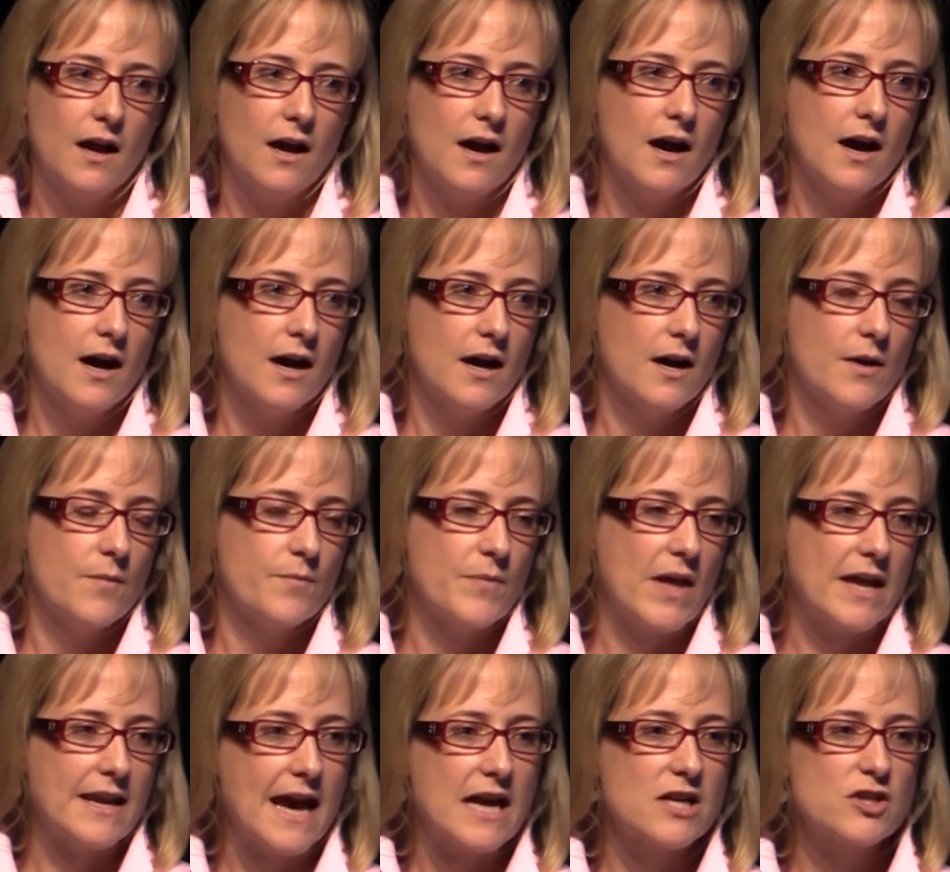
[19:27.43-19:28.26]

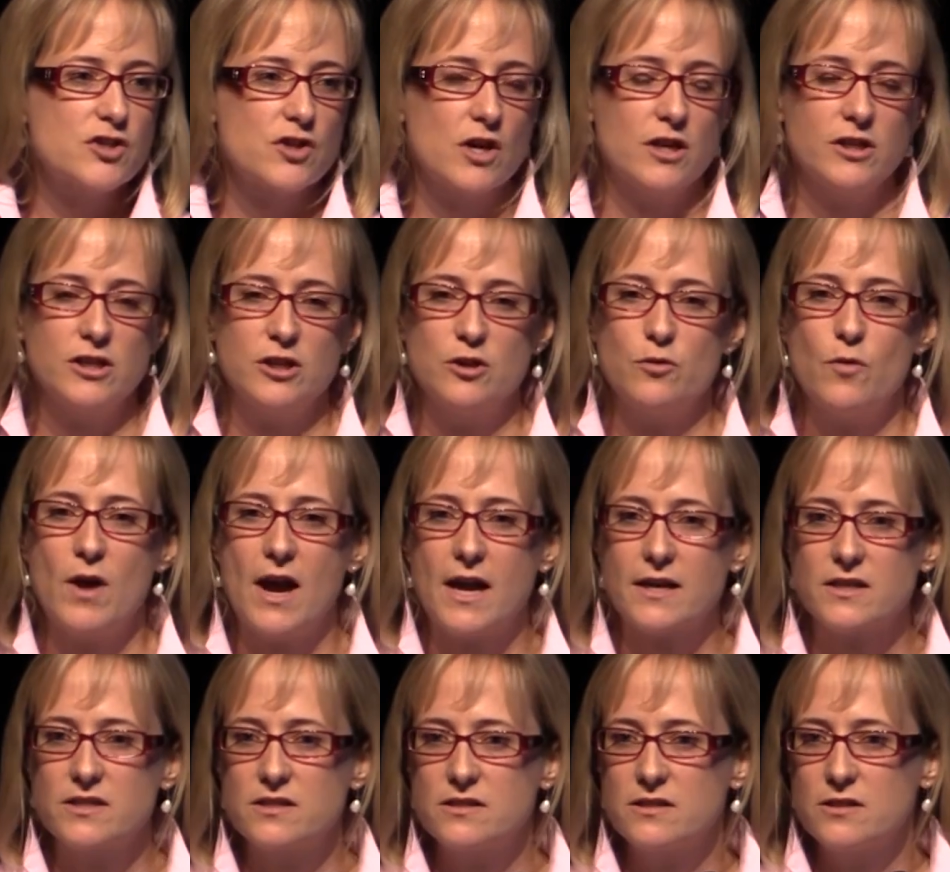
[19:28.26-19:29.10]
and agile
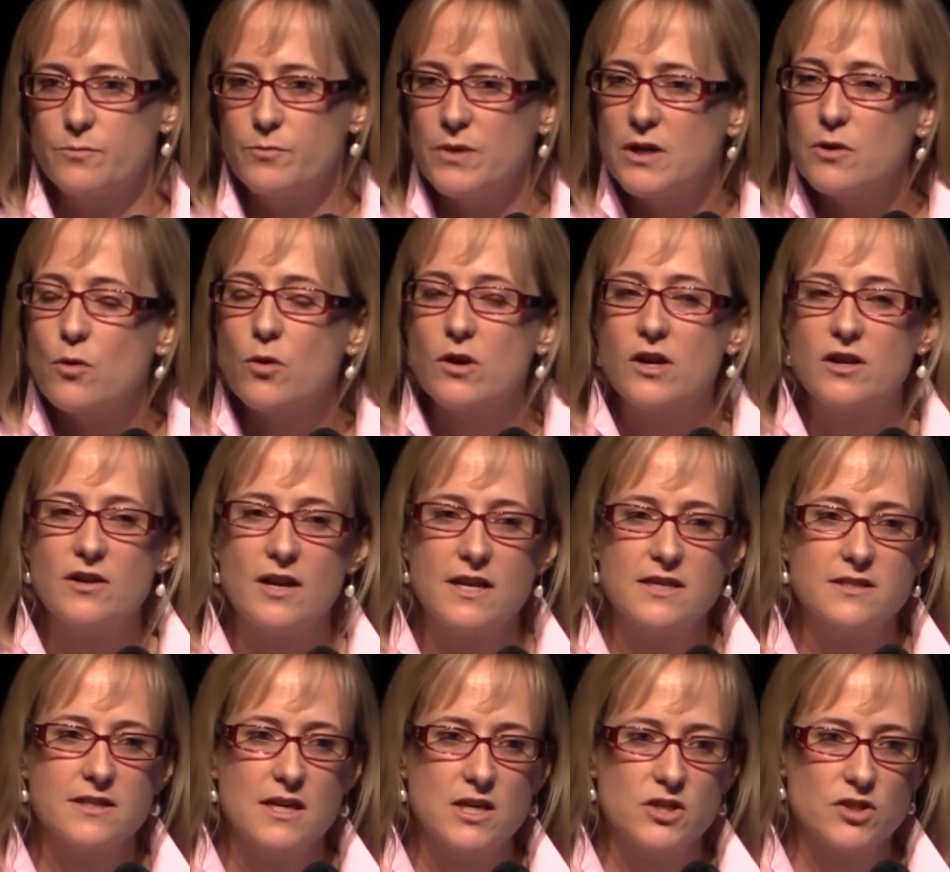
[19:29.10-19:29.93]
UX to big
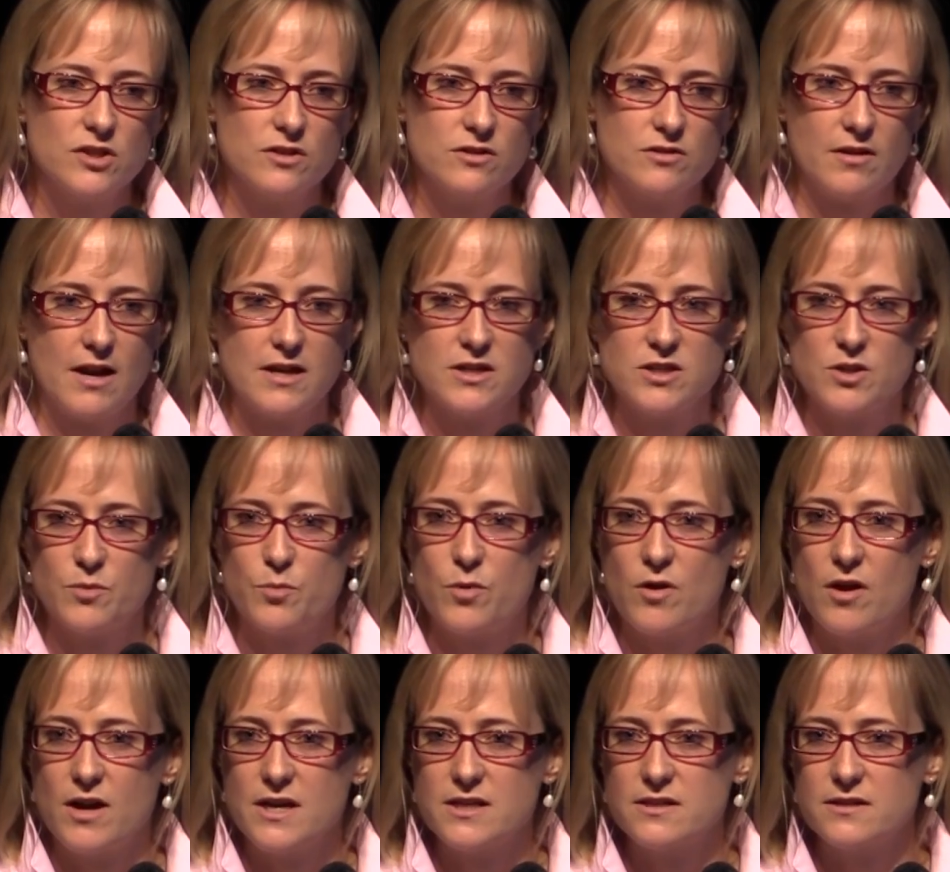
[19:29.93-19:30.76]
organizations or
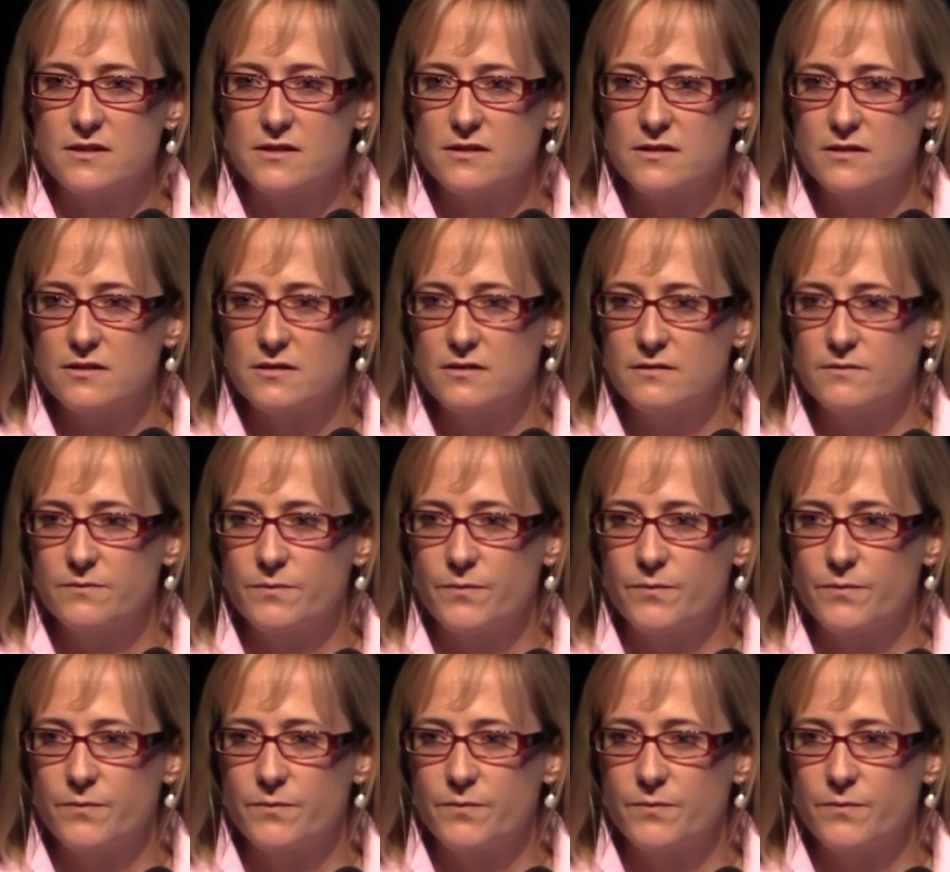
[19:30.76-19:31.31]
enterprises.